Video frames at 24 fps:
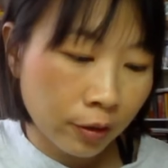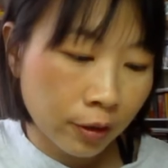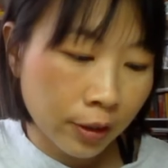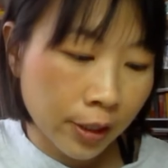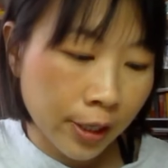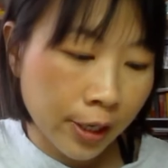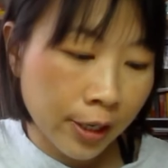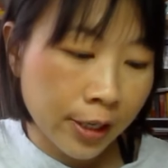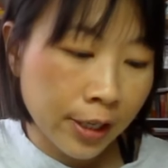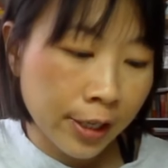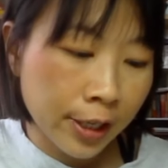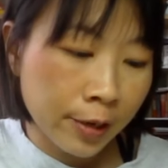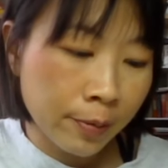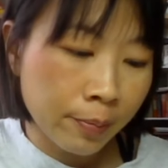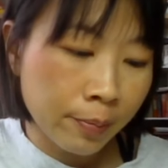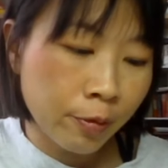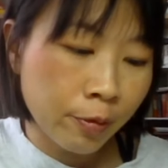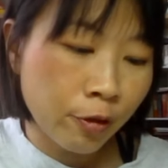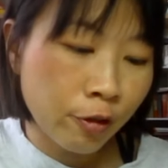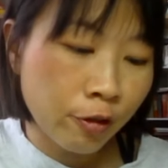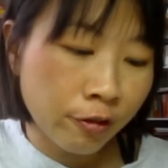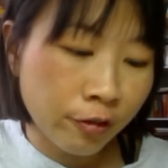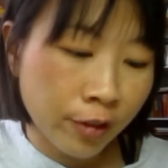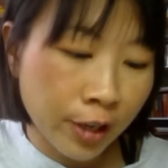really
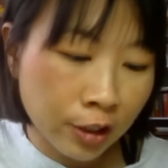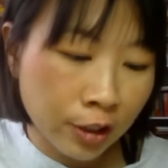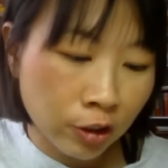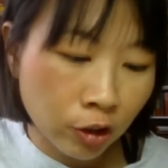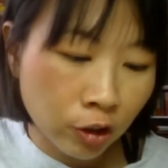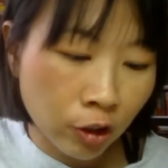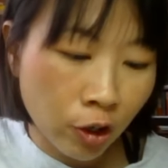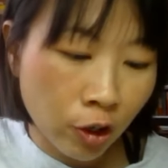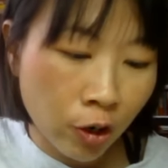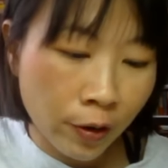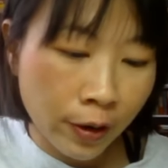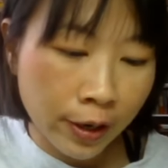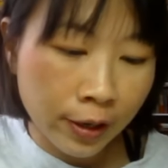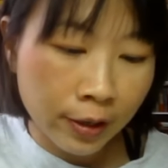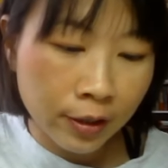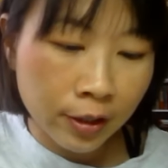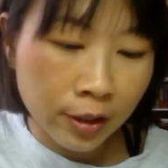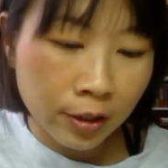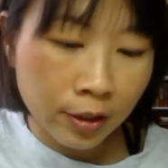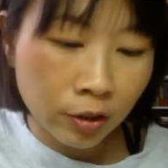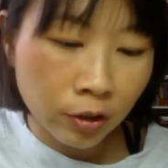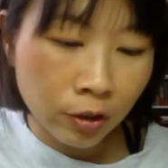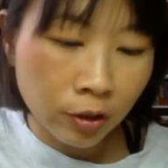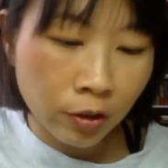improve national
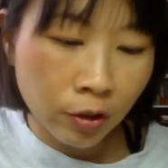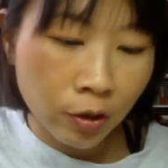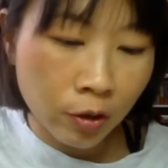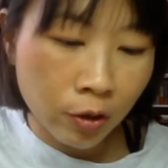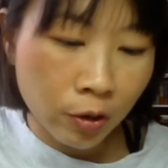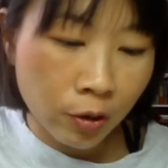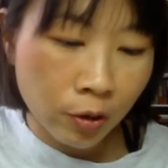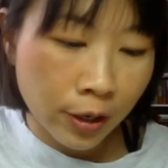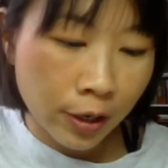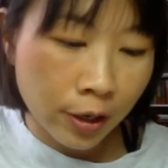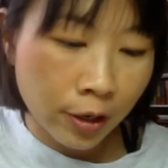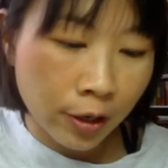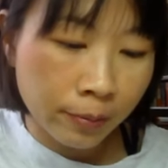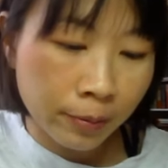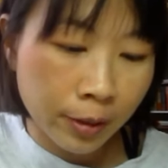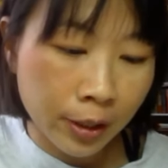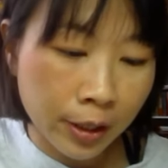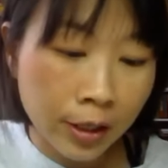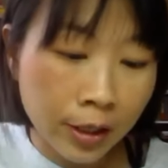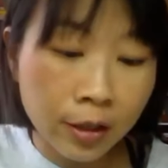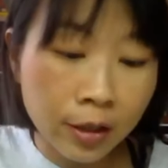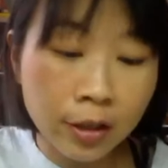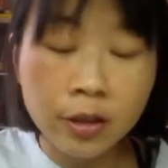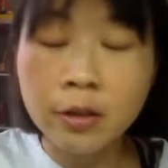and regional
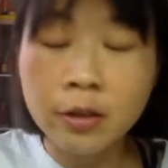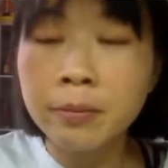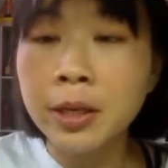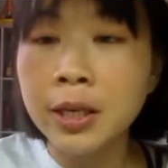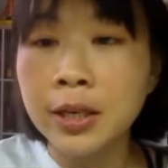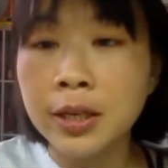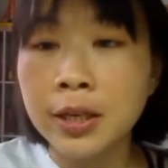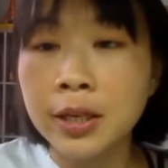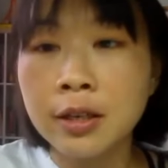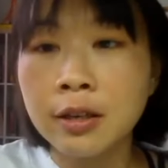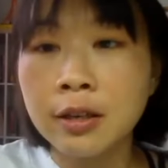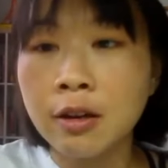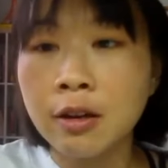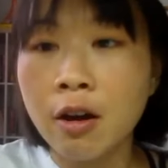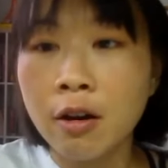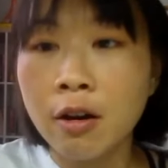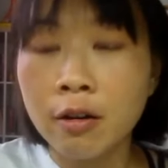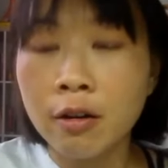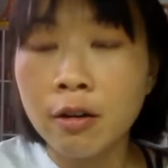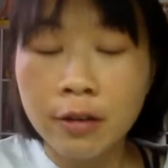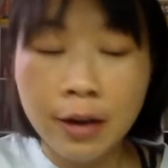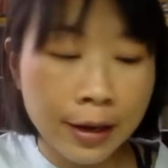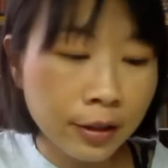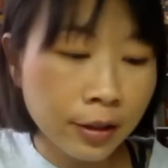economic in the
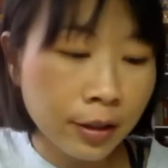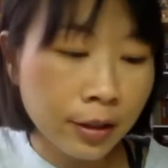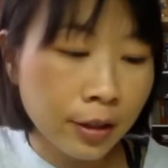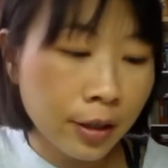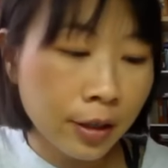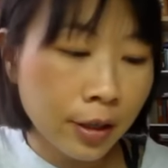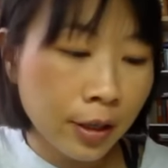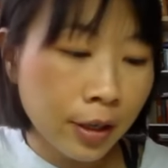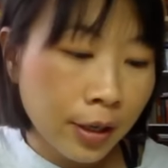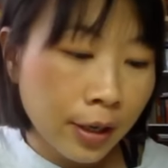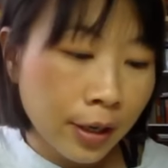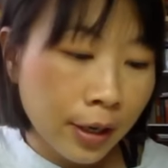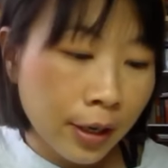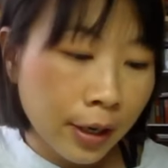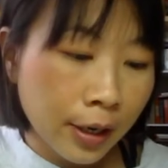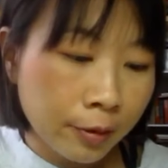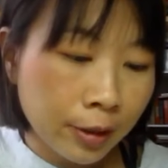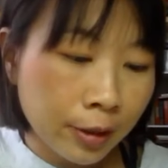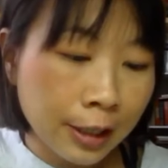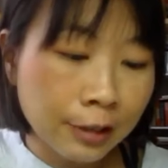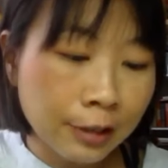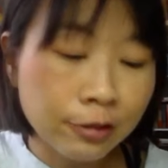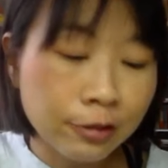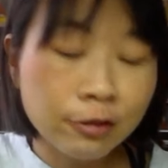long run,
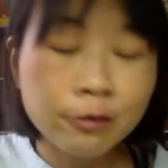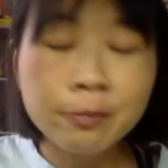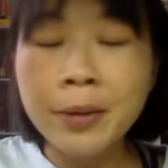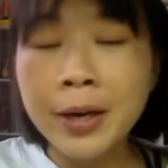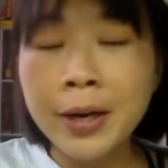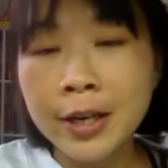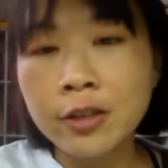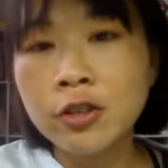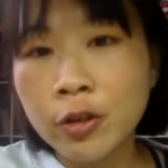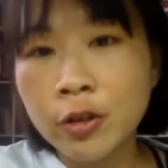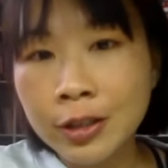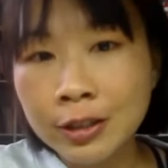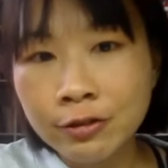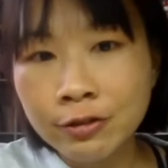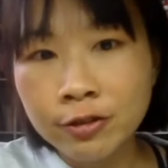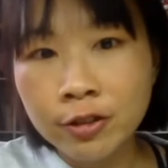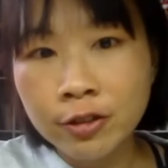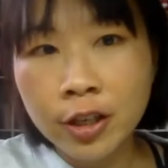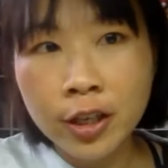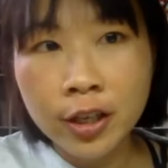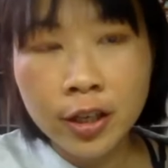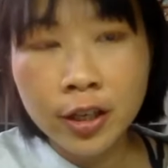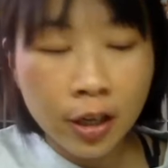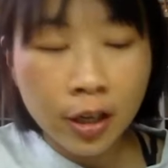despite, its
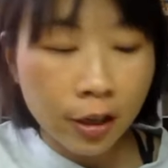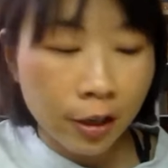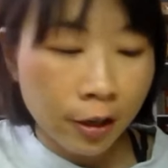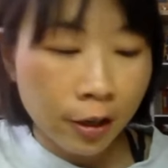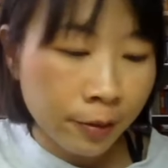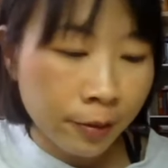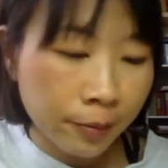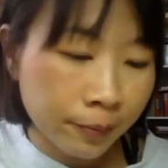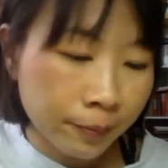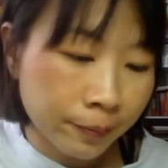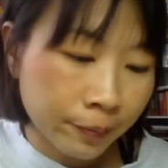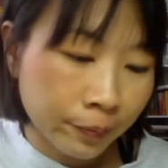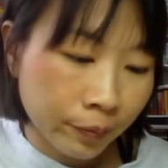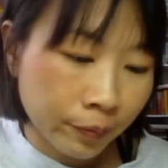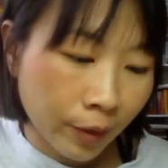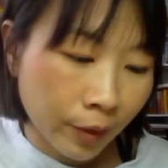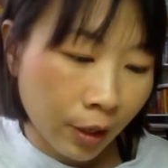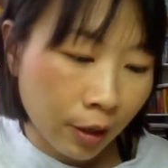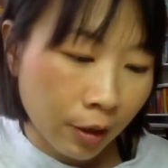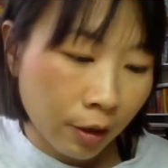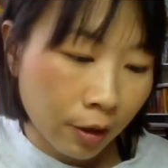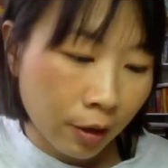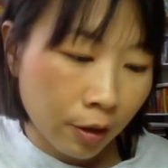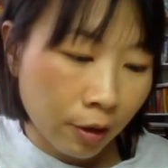
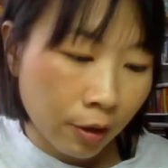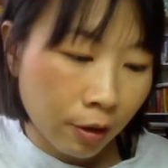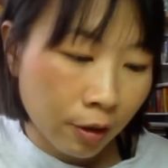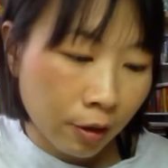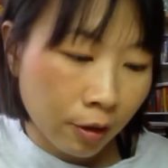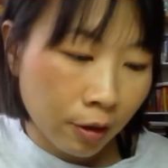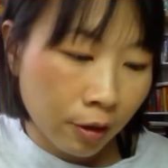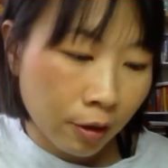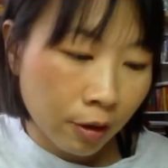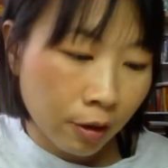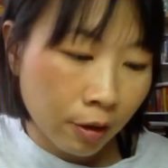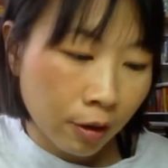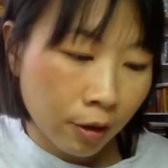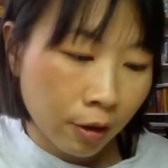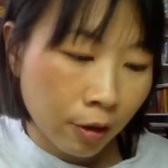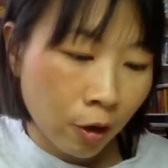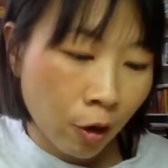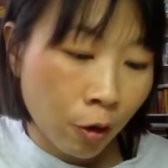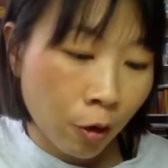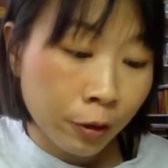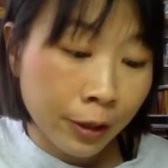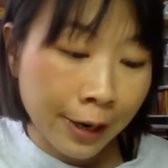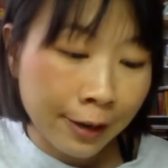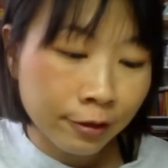
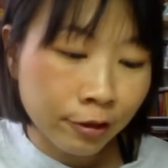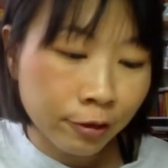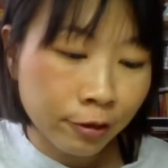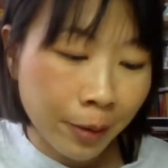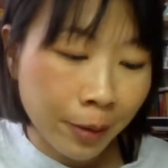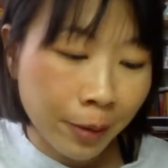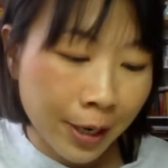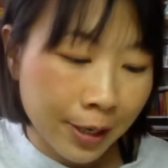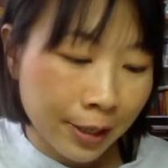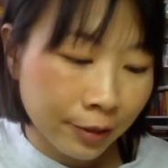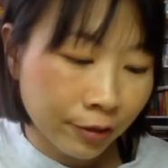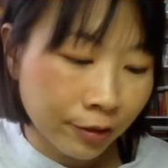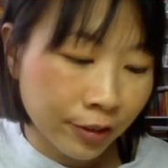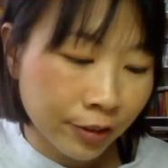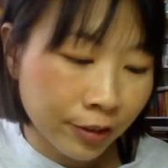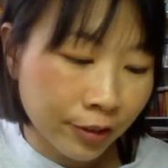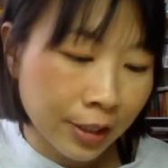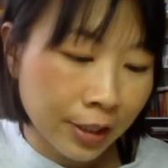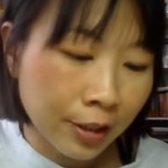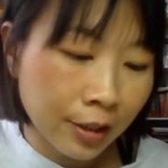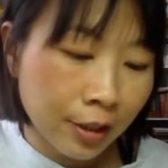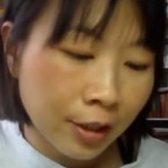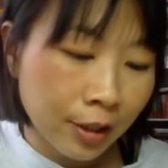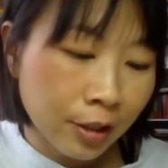low
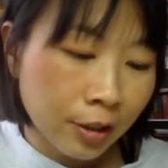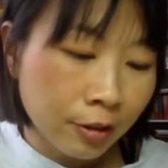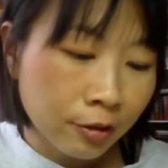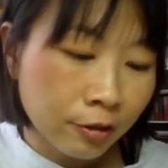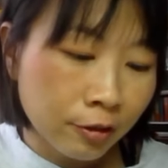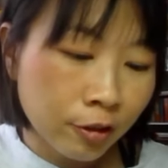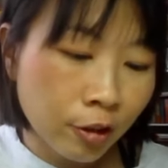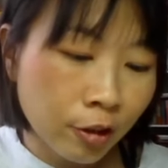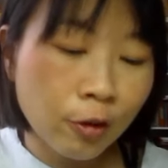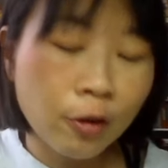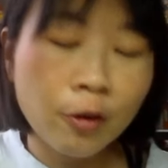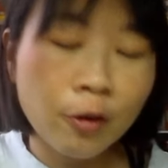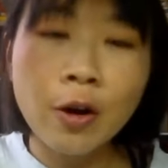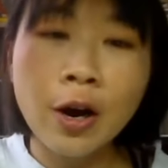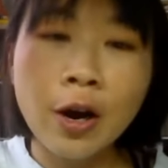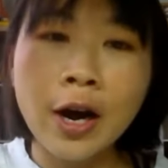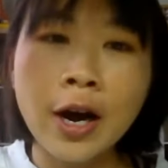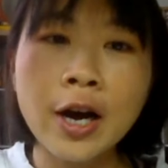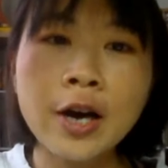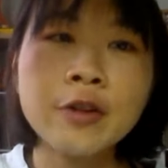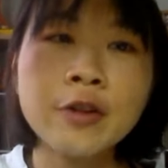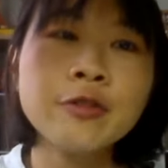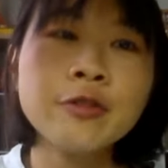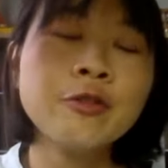transparency. So
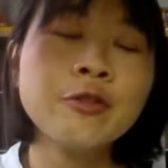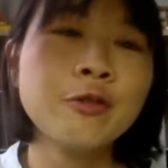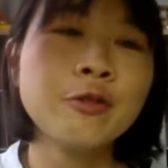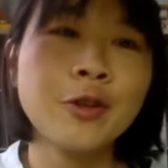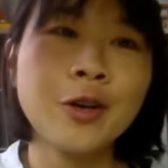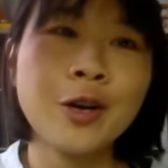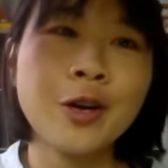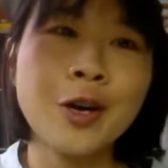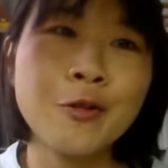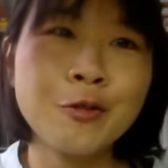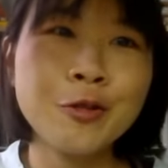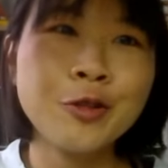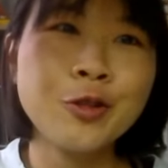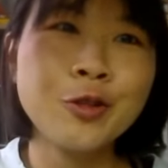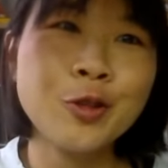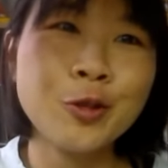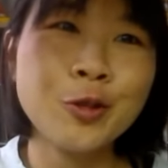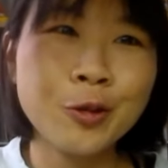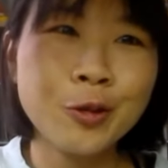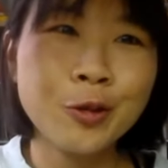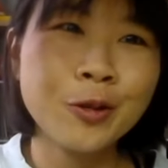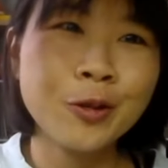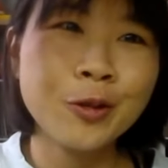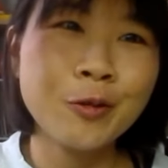what is
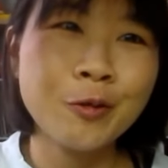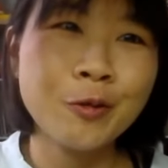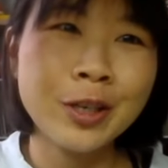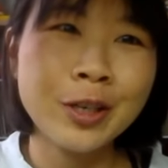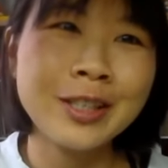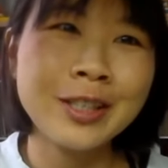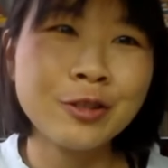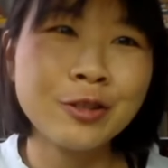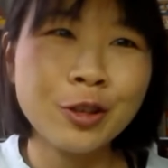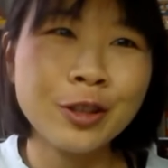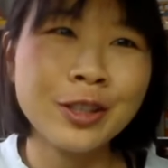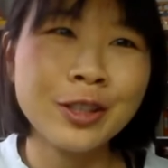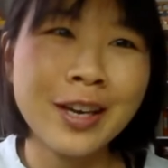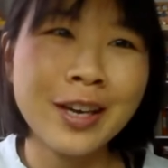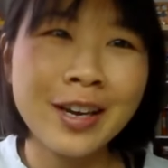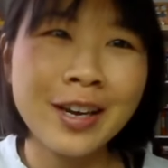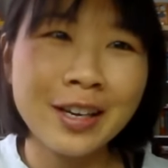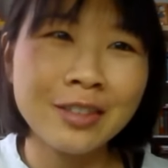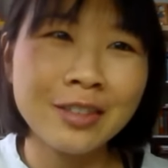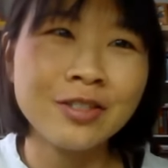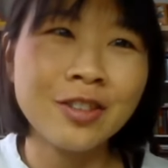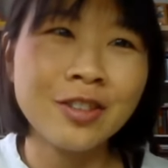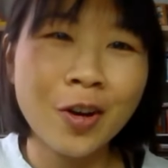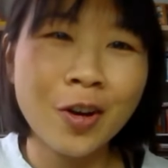your
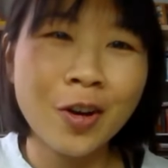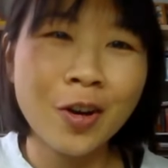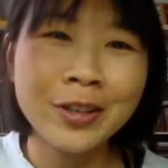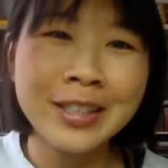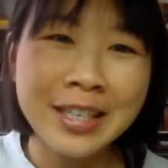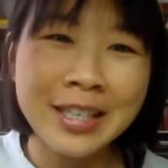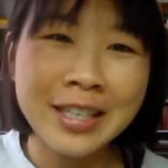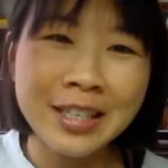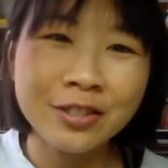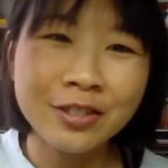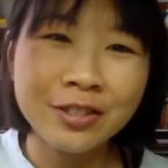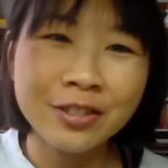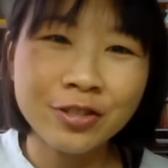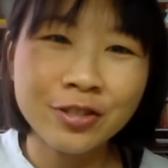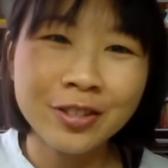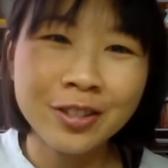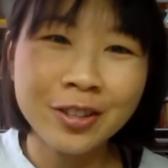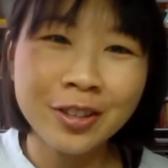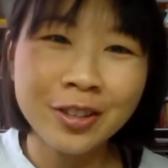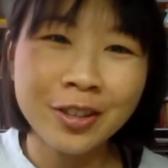take on this,